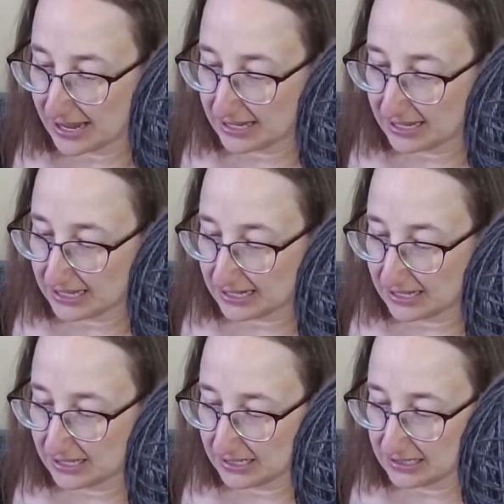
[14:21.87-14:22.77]
and it
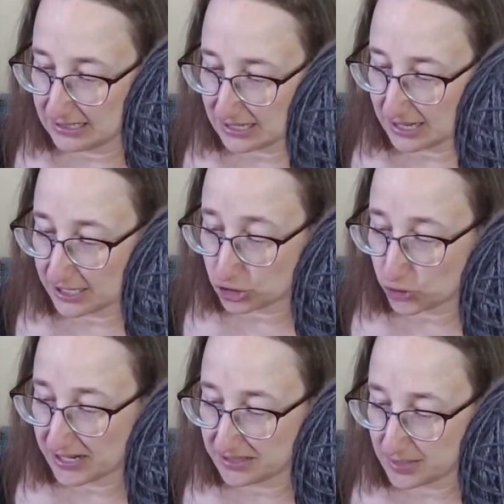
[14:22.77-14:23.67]
is a
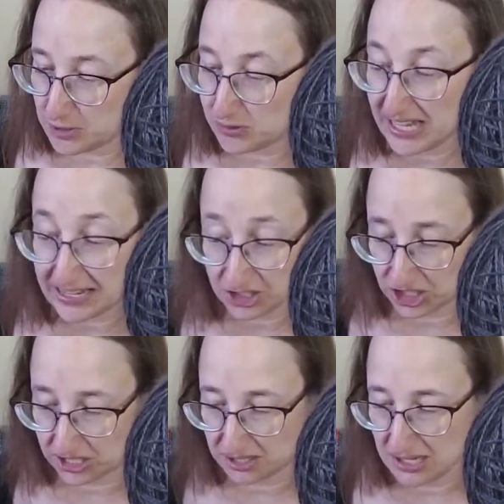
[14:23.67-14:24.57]

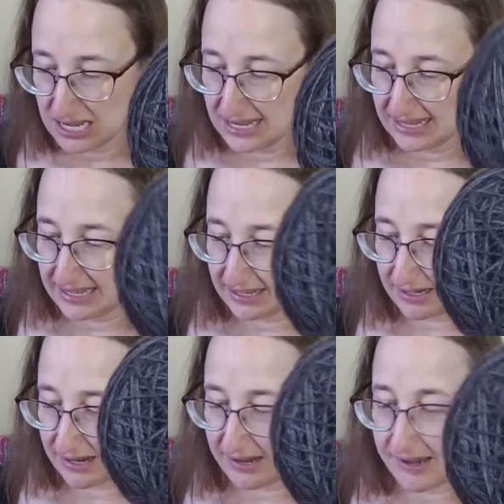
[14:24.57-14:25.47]
Transmutation, and